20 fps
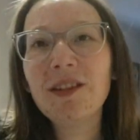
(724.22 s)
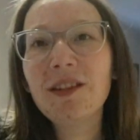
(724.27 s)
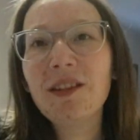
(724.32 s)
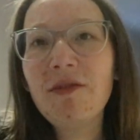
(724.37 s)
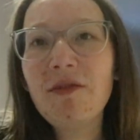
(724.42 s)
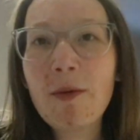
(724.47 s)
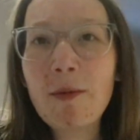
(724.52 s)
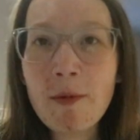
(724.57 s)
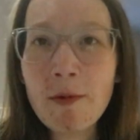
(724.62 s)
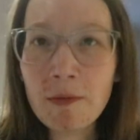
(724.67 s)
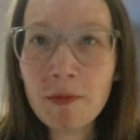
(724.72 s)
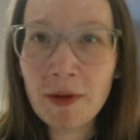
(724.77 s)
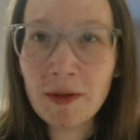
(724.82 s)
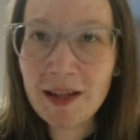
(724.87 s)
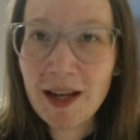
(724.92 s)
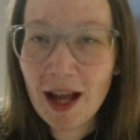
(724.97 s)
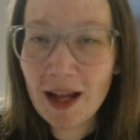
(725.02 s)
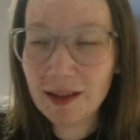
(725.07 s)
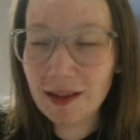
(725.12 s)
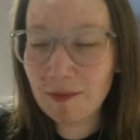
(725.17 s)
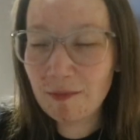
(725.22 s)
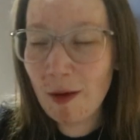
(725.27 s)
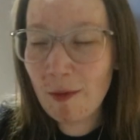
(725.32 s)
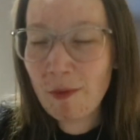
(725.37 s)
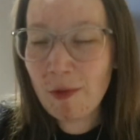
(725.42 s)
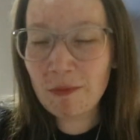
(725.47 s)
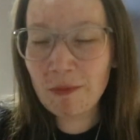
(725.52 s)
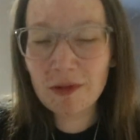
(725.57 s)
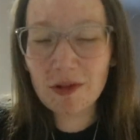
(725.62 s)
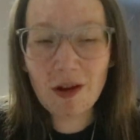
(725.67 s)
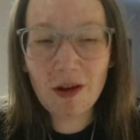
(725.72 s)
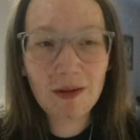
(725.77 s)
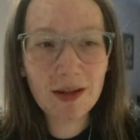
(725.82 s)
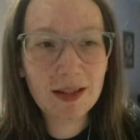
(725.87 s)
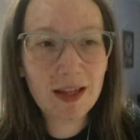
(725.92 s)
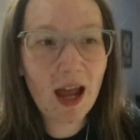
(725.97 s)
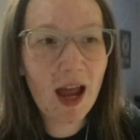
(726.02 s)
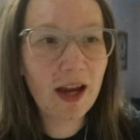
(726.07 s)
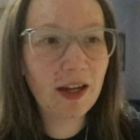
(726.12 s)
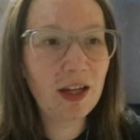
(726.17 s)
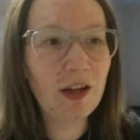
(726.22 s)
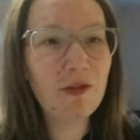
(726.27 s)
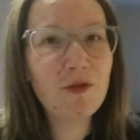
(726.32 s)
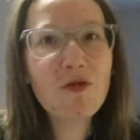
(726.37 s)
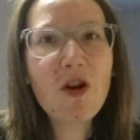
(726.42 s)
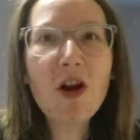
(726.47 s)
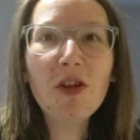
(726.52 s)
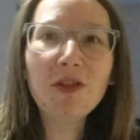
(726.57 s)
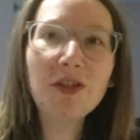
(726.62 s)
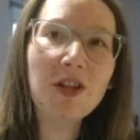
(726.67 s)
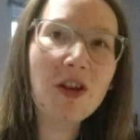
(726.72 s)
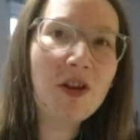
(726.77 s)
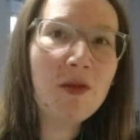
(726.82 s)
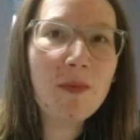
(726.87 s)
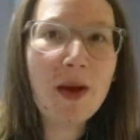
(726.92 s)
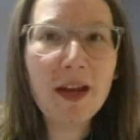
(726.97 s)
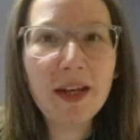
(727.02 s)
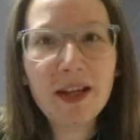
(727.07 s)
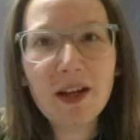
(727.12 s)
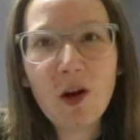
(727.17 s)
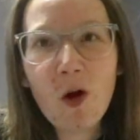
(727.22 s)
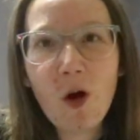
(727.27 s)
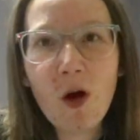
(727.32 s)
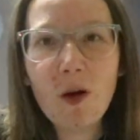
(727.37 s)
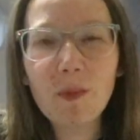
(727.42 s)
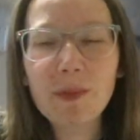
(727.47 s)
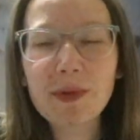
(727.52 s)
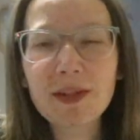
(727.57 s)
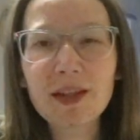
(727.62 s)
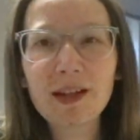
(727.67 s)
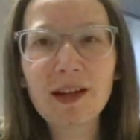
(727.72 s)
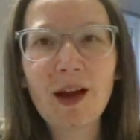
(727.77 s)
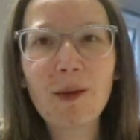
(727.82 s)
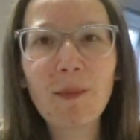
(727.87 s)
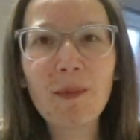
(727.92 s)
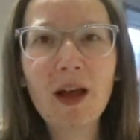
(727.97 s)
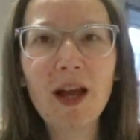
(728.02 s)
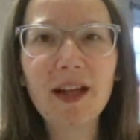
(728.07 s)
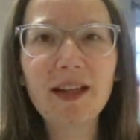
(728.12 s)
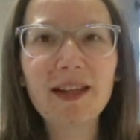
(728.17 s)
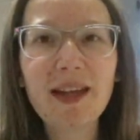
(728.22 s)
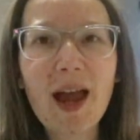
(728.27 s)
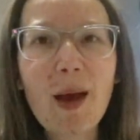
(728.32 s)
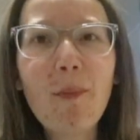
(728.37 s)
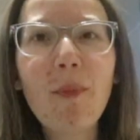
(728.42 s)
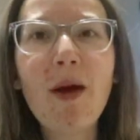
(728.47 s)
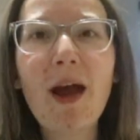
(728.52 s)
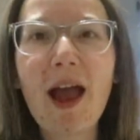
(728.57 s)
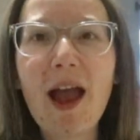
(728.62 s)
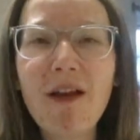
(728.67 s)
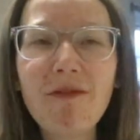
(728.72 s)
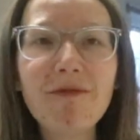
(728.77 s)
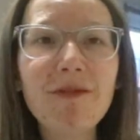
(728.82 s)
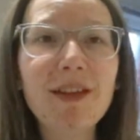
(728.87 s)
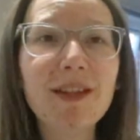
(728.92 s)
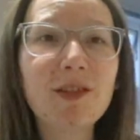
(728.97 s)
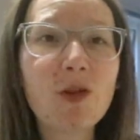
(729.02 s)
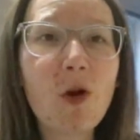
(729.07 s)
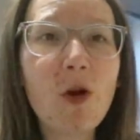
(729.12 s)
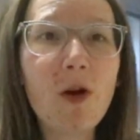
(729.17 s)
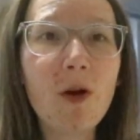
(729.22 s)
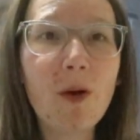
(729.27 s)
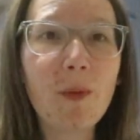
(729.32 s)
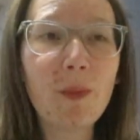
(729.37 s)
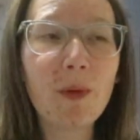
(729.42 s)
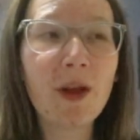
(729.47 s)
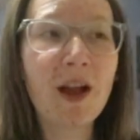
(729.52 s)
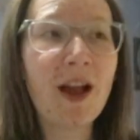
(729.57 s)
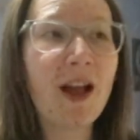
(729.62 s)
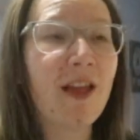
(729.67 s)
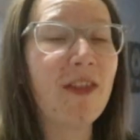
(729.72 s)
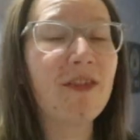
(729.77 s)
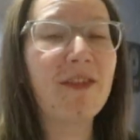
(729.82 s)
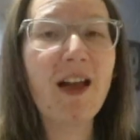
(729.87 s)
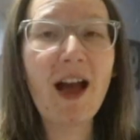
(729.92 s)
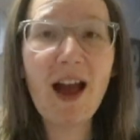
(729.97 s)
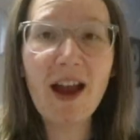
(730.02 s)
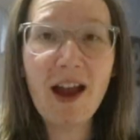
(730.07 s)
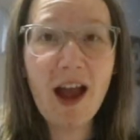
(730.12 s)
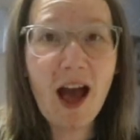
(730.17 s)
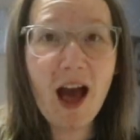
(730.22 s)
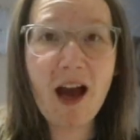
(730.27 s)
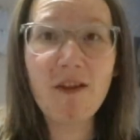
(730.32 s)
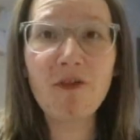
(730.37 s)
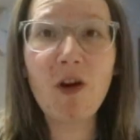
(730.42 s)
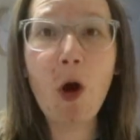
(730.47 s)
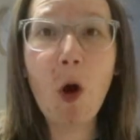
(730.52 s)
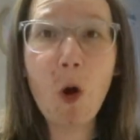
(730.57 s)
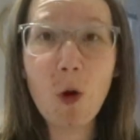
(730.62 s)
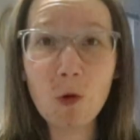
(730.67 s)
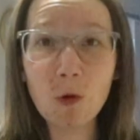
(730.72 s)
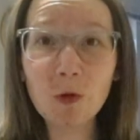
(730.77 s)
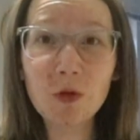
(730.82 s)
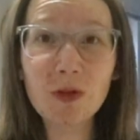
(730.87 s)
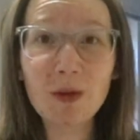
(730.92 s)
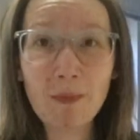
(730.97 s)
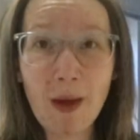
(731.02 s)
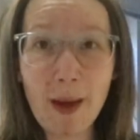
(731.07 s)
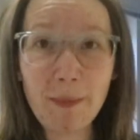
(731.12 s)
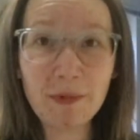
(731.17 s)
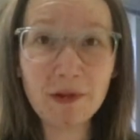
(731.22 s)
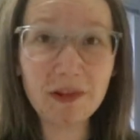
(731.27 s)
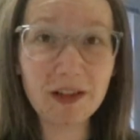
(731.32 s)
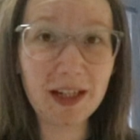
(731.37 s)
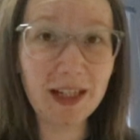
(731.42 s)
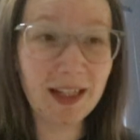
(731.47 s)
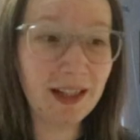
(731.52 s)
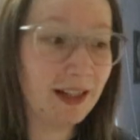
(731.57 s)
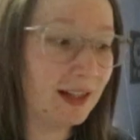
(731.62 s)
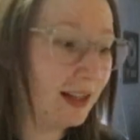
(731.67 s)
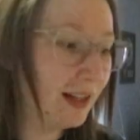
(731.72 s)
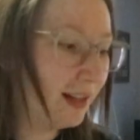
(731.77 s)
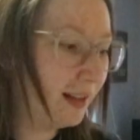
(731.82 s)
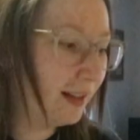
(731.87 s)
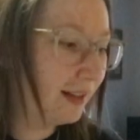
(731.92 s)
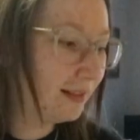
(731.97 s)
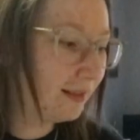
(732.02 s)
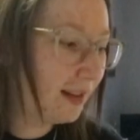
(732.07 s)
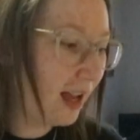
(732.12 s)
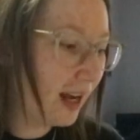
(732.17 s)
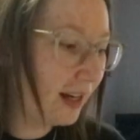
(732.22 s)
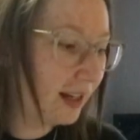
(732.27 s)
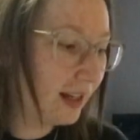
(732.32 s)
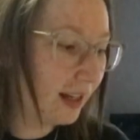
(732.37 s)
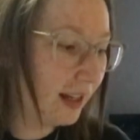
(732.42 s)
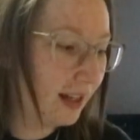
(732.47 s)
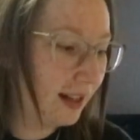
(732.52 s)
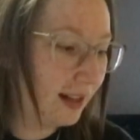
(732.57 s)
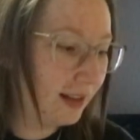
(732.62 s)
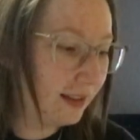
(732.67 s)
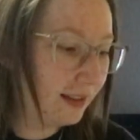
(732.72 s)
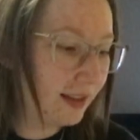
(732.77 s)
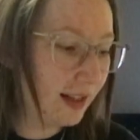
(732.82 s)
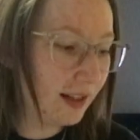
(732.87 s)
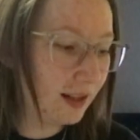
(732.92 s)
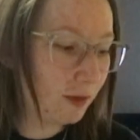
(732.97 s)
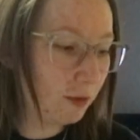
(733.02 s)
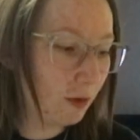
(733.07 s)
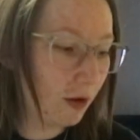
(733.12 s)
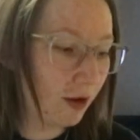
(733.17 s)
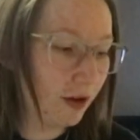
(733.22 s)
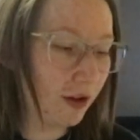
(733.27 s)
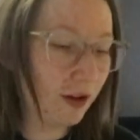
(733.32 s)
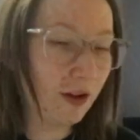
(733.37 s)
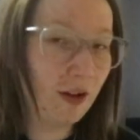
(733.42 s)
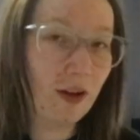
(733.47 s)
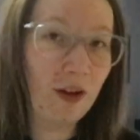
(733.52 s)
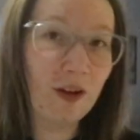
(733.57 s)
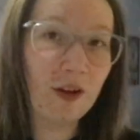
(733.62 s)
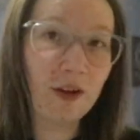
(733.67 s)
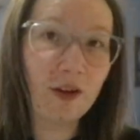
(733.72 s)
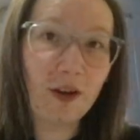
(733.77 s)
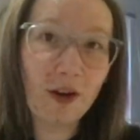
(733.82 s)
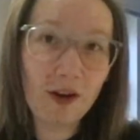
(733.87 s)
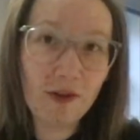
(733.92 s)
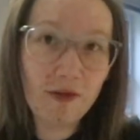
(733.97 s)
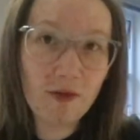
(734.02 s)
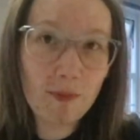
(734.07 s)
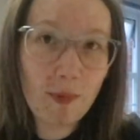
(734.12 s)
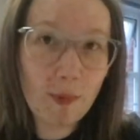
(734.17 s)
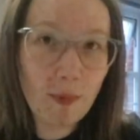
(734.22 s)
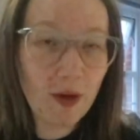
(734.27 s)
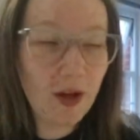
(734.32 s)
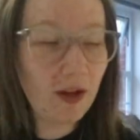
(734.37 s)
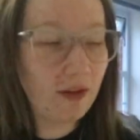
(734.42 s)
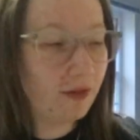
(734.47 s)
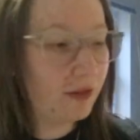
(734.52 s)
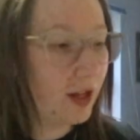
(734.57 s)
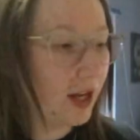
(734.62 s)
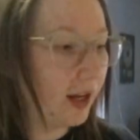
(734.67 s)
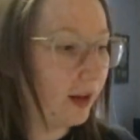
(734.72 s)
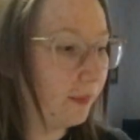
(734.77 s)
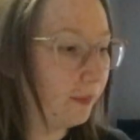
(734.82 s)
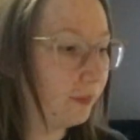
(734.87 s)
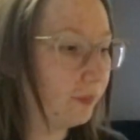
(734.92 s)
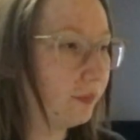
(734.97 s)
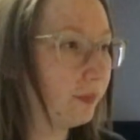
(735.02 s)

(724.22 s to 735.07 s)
to live at mum and dad's, my mum was always like, you've got too many cups. And I'm like, yeah, but every cup that I have holds a memory. Like this one, got it for my birthday.